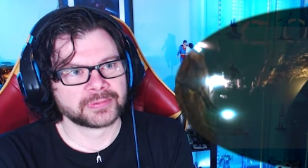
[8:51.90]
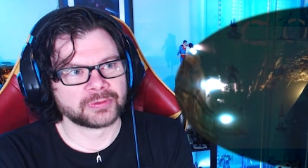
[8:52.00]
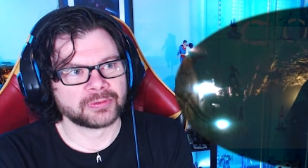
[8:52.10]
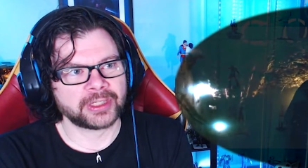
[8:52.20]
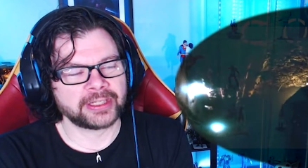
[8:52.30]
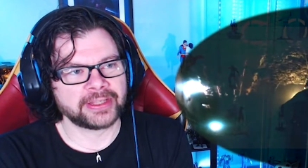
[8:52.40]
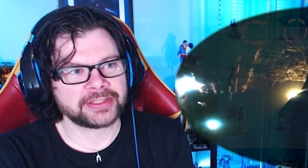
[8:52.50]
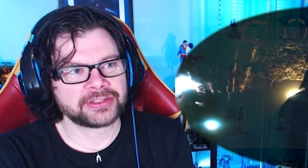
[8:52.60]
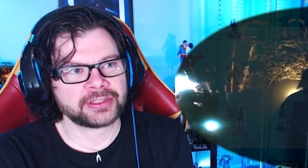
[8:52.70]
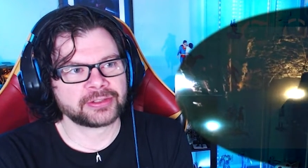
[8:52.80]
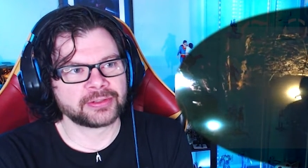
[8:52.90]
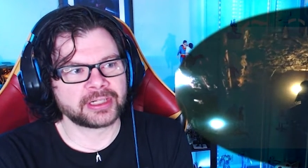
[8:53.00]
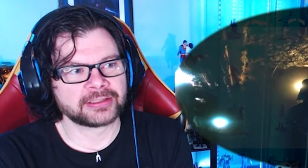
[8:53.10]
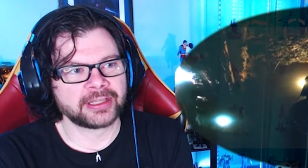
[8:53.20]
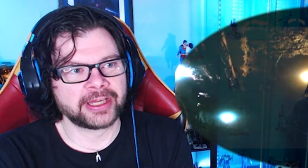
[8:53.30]
Wait, that's the
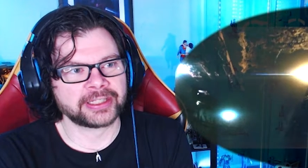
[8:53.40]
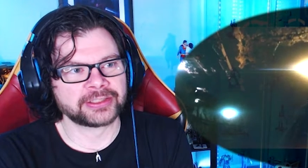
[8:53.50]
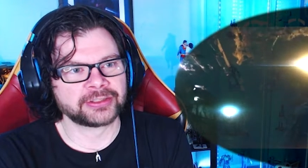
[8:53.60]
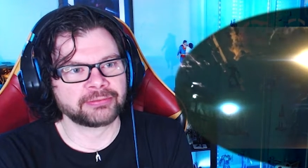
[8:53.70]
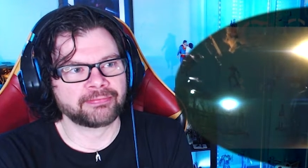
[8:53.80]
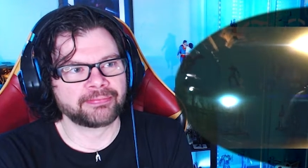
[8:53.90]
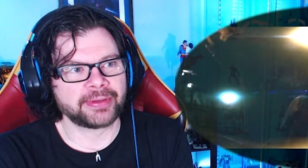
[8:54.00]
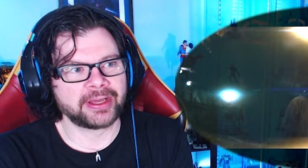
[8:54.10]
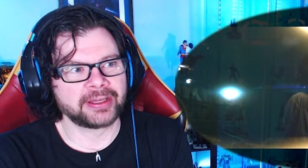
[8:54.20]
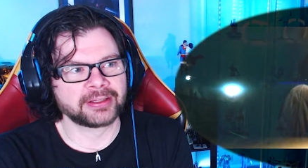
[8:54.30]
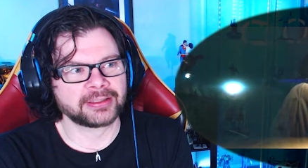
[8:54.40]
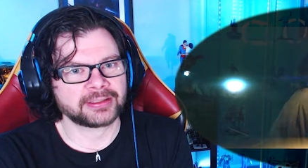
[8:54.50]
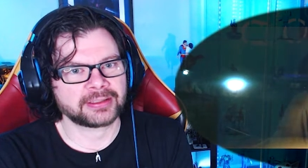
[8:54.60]
direct line to Bail.